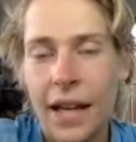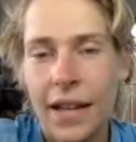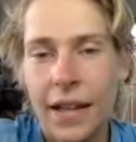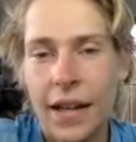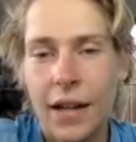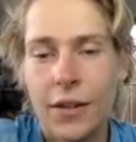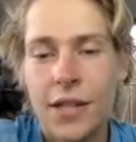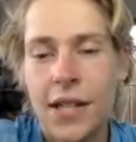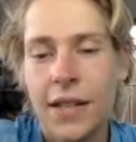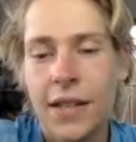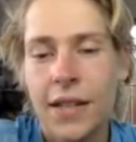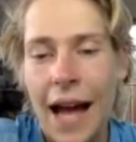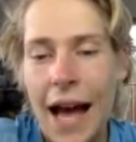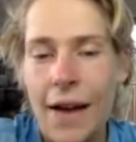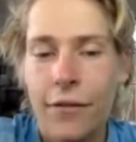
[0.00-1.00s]
and then I'll
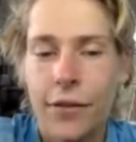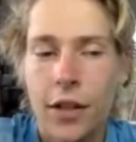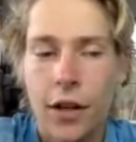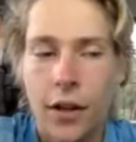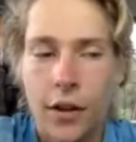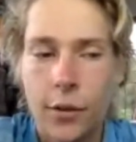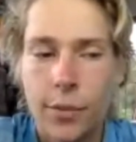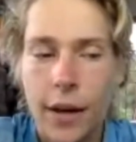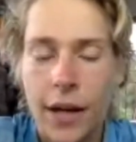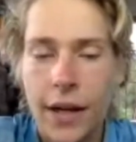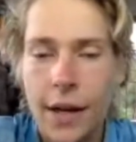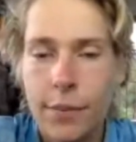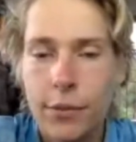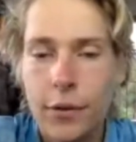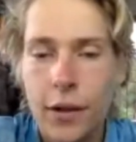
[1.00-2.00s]
take the half of the other
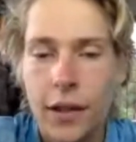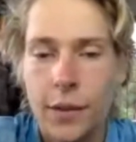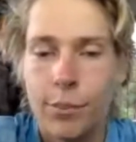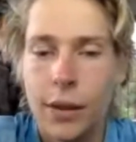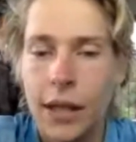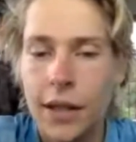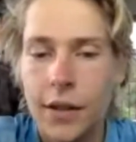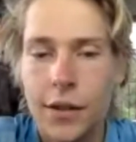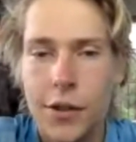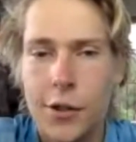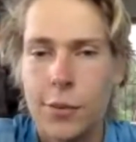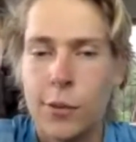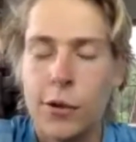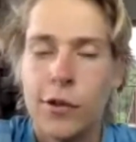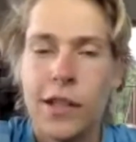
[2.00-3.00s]
pineapple and blend in a
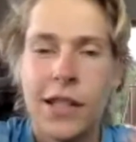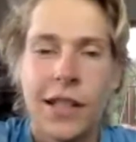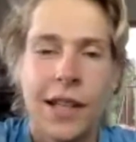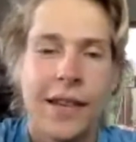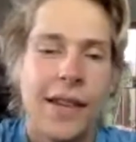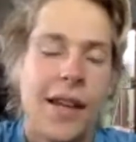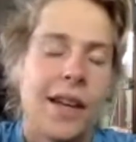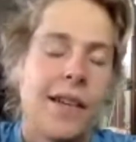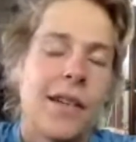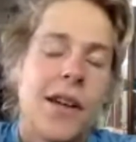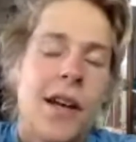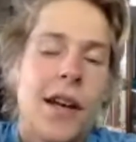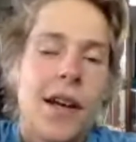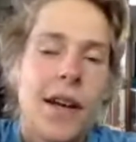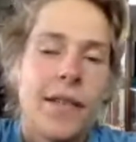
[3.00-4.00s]
smoothie, and then
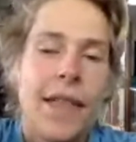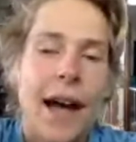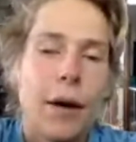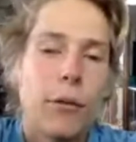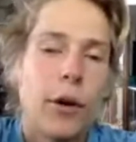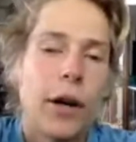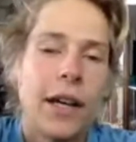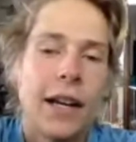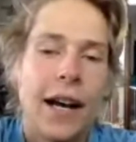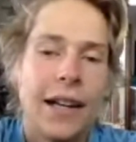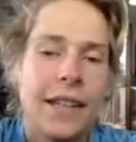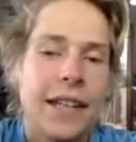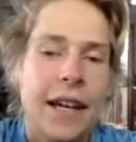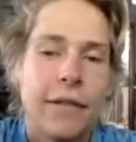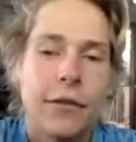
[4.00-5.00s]
that way
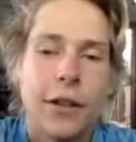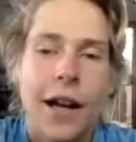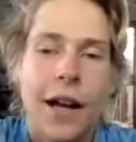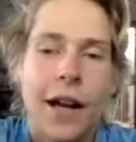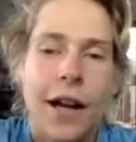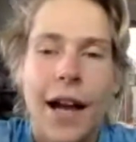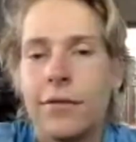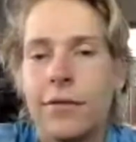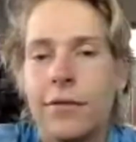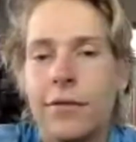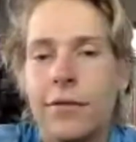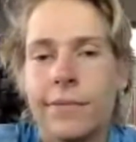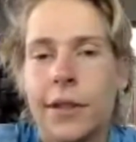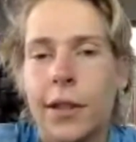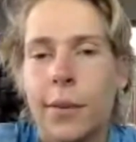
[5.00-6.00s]
I never have
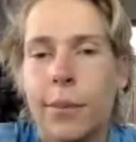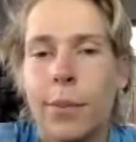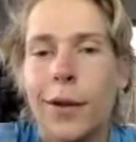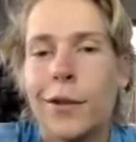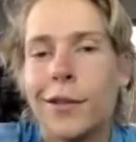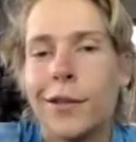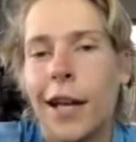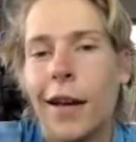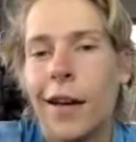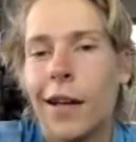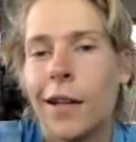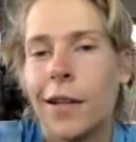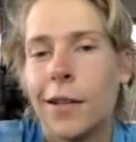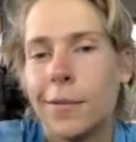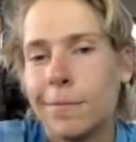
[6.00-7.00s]
a burnt
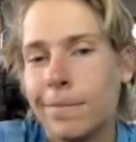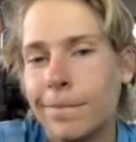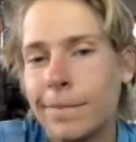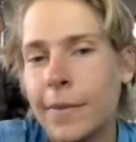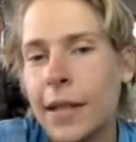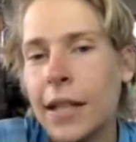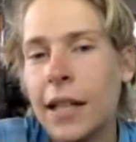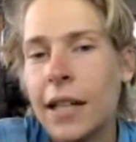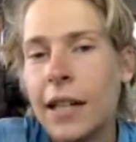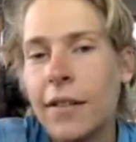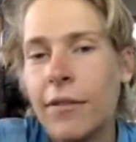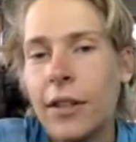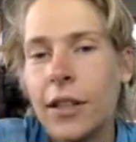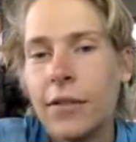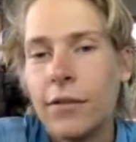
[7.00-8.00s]
tongue.
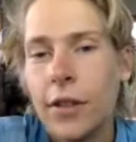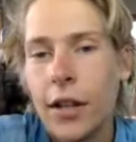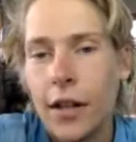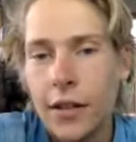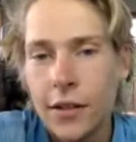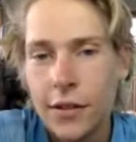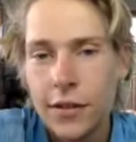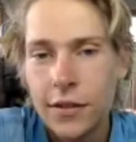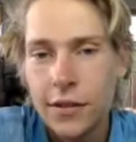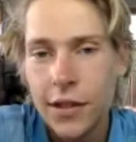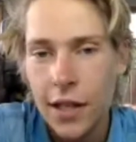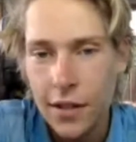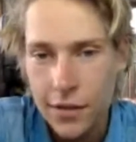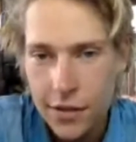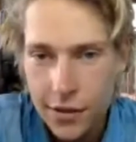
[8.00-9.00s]
Vegan Vlogs
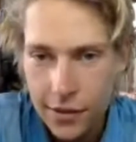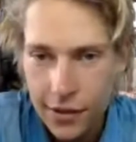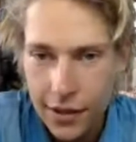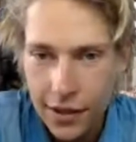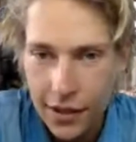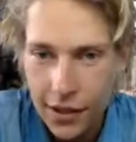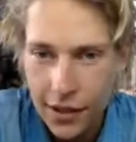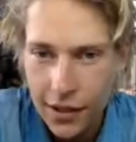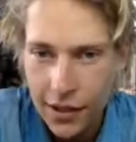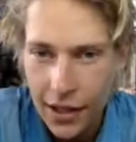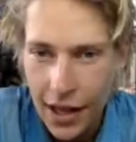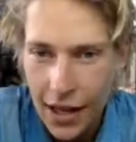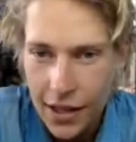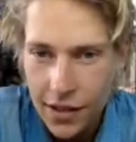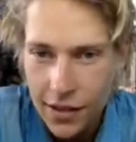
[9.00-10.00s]
says
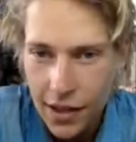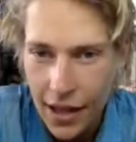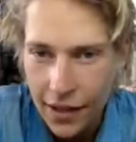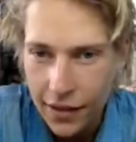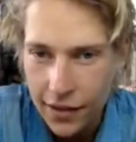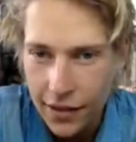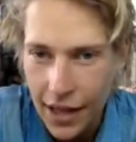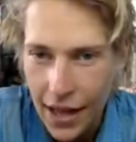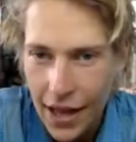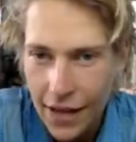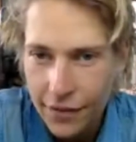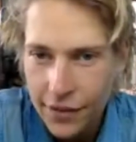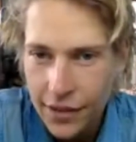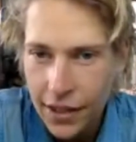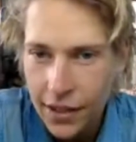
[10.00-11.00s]
it
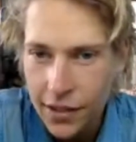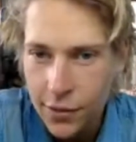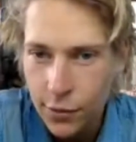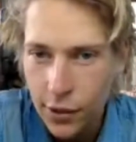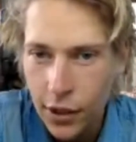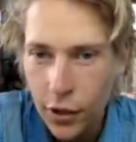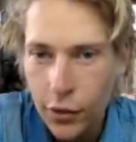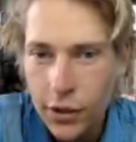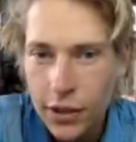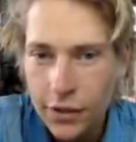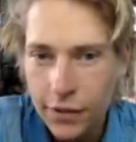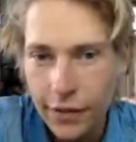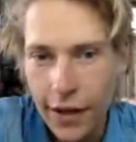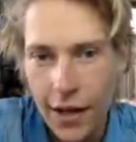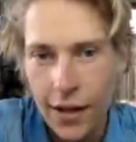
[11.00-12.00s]
had days where I
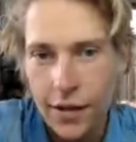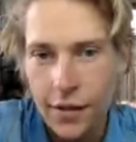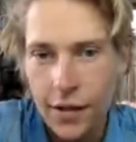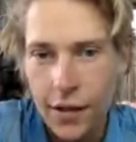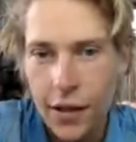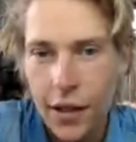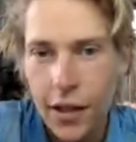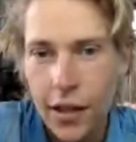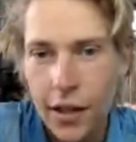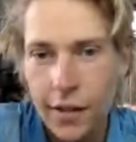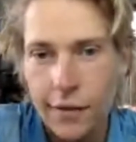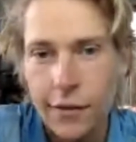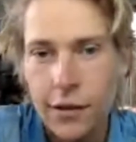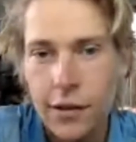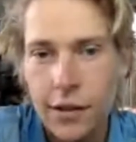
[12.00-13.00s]
only eat fat.
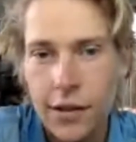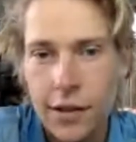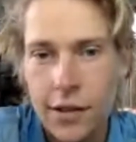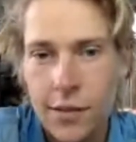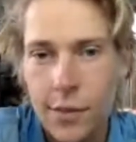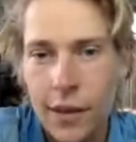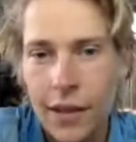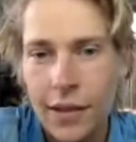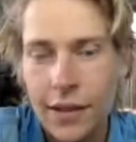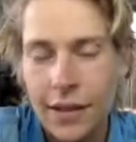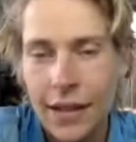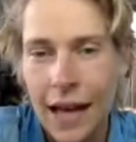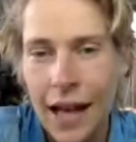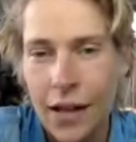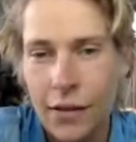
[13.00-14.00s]
It really is mainly
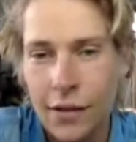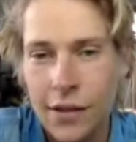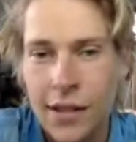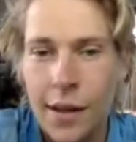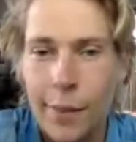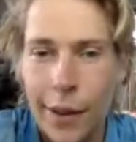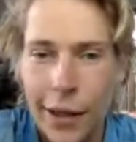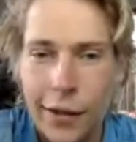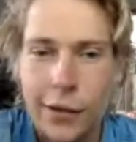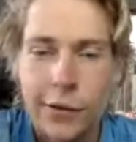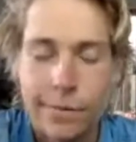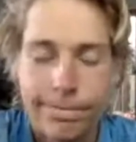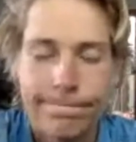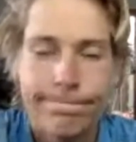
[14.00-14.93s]
calories that matter.